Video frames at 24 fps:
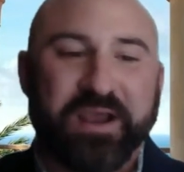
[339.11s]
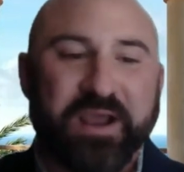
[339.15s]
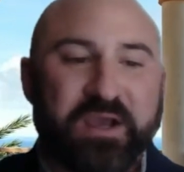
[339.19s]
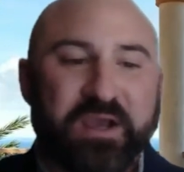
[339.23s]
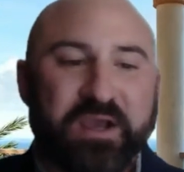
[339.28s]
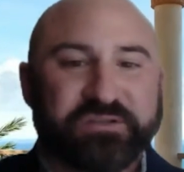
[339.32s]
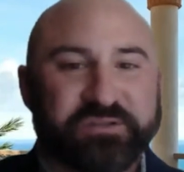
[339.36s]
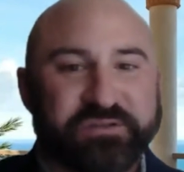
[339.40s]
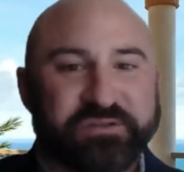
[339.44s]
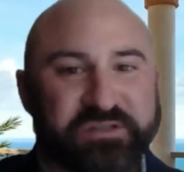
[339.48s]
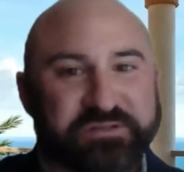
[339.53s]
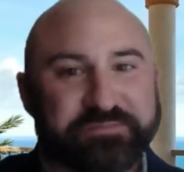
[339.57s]

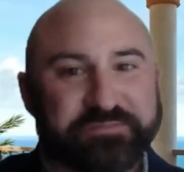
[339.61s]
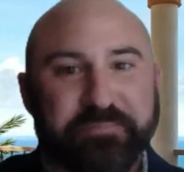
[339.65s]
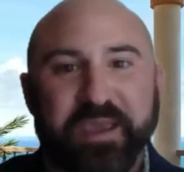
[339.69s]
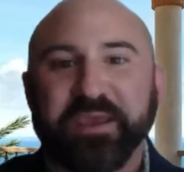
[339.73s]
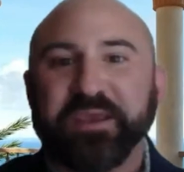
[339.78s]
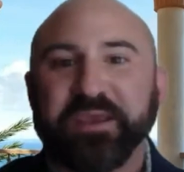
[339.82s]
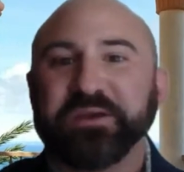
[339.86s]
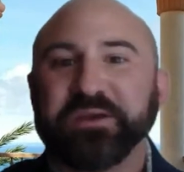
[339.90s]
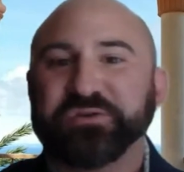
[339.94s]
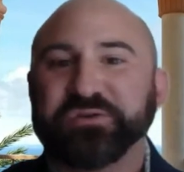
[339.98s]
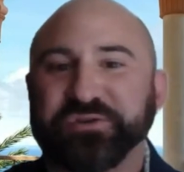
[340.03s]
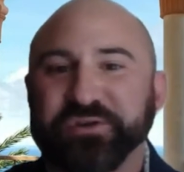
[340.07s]
So just
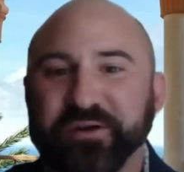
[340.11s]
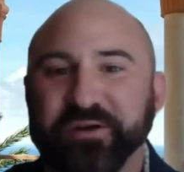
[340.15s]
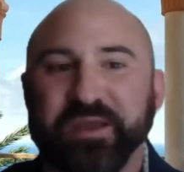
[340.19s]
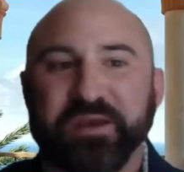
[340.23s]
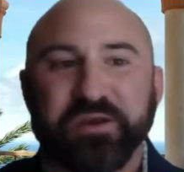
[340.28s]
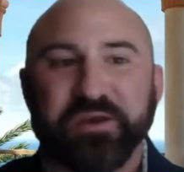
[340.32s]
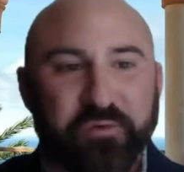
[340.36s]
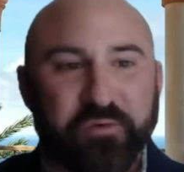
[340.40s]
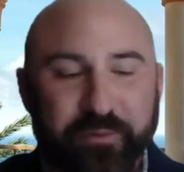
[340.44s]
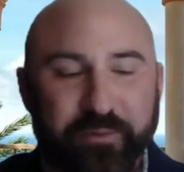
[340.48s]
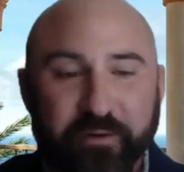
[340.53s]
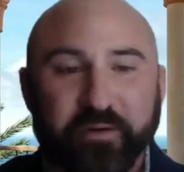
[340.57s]
making sure that
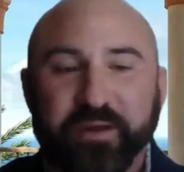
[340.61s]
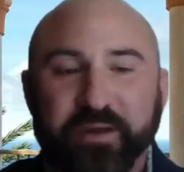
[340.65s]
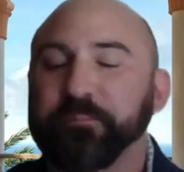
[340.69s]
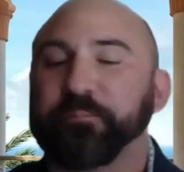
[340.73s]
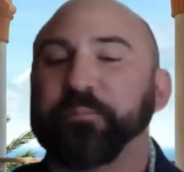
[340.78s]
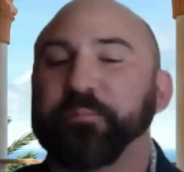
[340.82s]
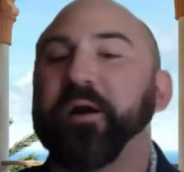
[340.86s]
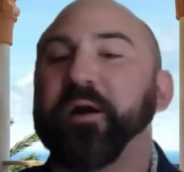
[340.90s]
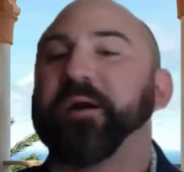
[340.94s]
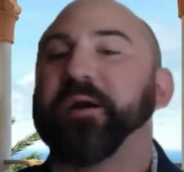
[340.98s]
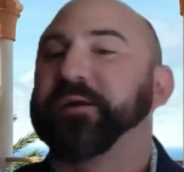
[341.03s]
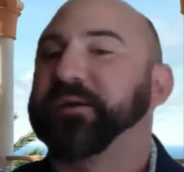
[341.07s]
you will get
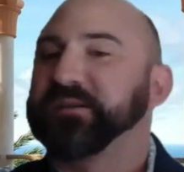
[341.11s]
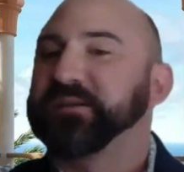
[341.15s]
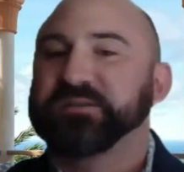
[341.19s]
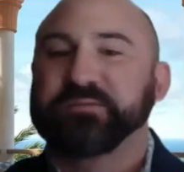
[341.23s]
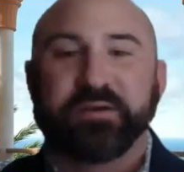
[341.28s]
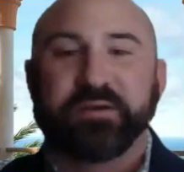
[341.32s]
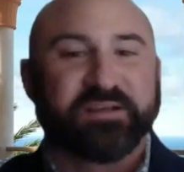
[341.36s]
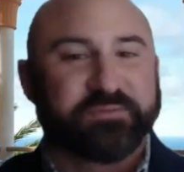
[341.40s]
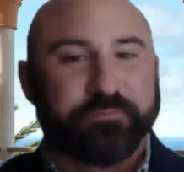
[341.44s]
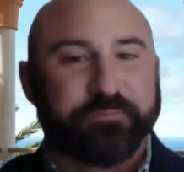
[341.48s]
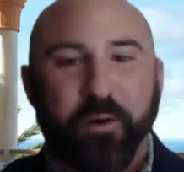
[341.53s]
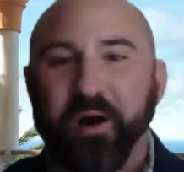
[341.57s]
burnt.
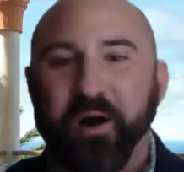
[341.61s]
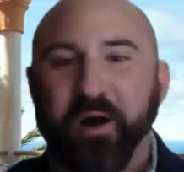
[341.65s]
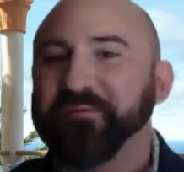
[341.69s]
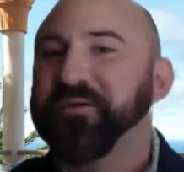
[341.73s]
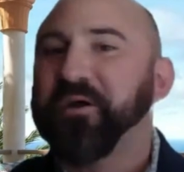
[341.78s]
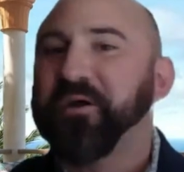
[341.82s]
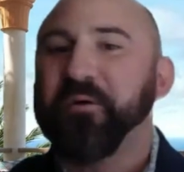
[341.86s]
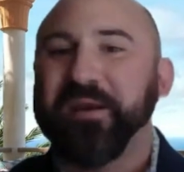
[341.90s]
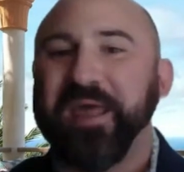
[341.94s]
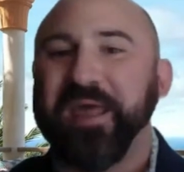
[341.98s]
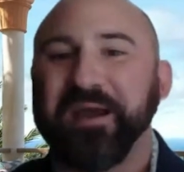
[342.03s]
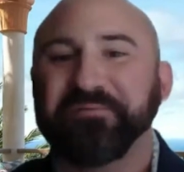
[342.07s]
It's part of
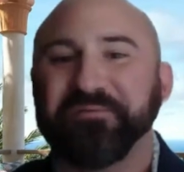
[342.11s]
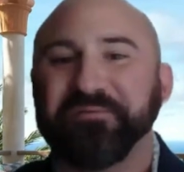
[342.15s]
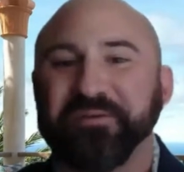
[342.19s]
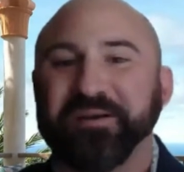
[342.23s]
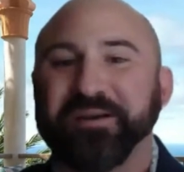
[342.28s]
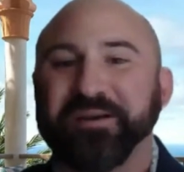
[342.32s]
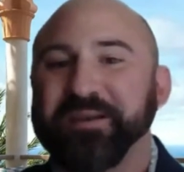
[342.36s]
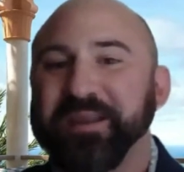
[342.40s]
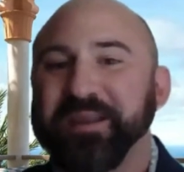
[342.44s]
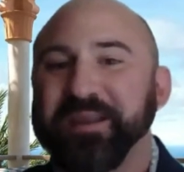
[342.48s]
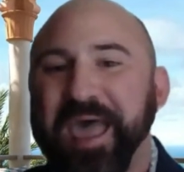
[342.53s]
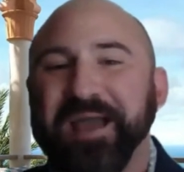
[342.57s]
going after an
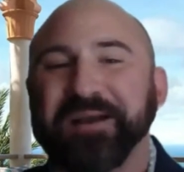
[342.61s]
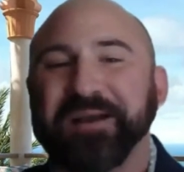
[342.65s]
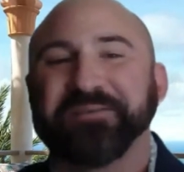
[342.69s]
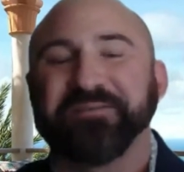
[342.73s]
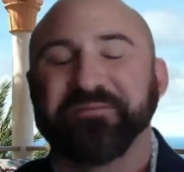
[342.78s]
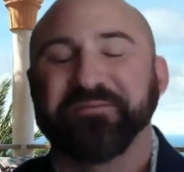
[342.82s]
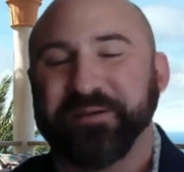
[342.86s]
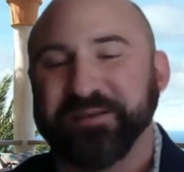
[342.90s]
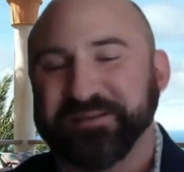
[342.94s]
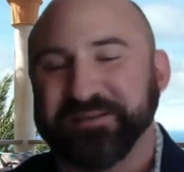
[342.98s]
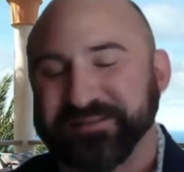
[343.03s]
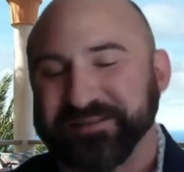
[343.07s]

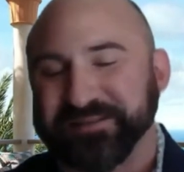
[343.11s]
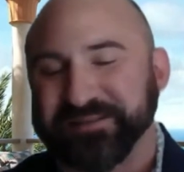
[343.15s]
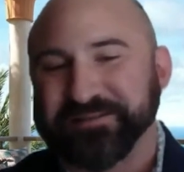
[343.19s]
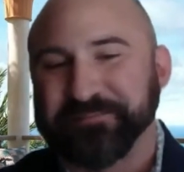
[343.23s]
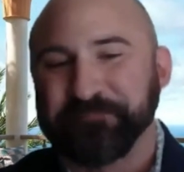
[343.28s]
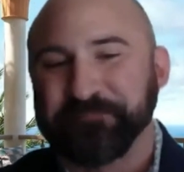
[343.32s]
inactive business.